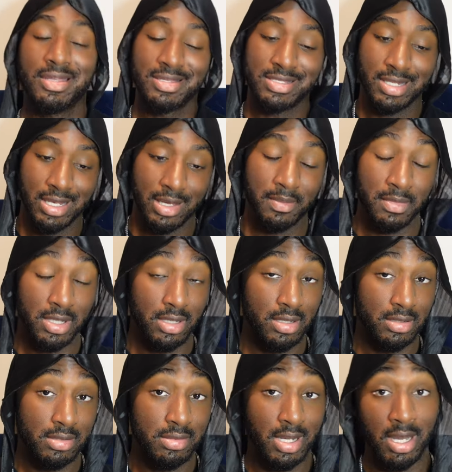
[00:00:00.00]
to let me
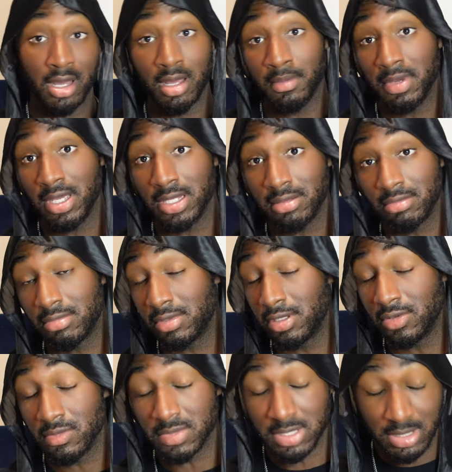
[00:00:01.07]
know, comment,
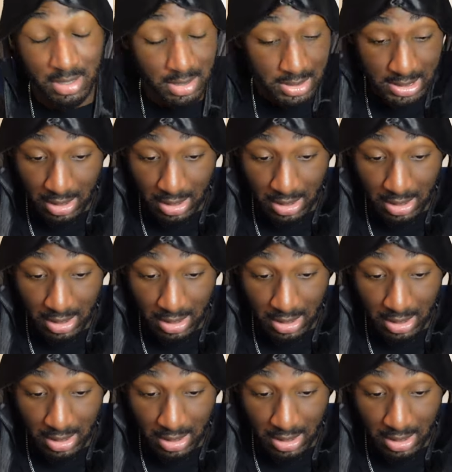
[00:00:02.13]
you know what I'm saying?